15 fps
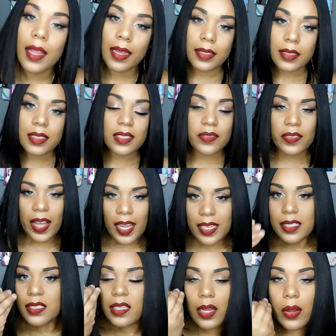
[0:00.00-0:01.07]
Like, just
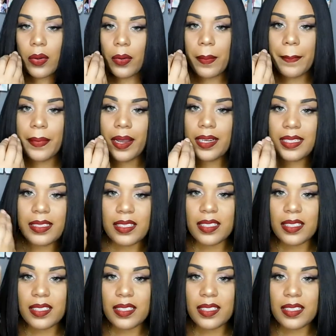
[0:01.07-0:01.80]
find your home, buddy.